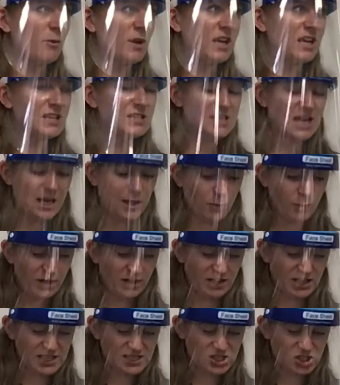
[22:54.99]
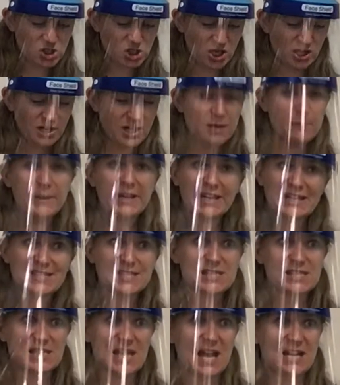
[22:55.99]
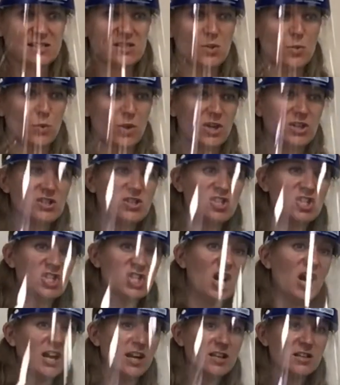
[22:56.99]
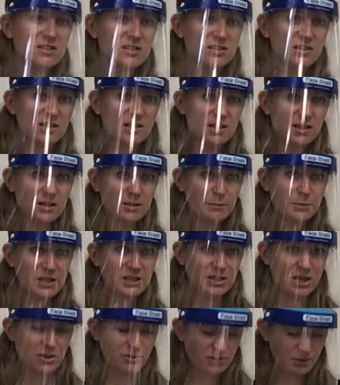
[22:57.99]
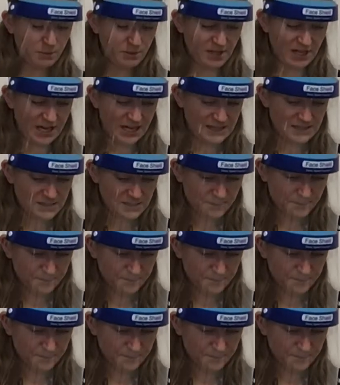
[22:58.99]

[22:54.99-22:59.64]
We can tell where he started because it has the word start below the plant.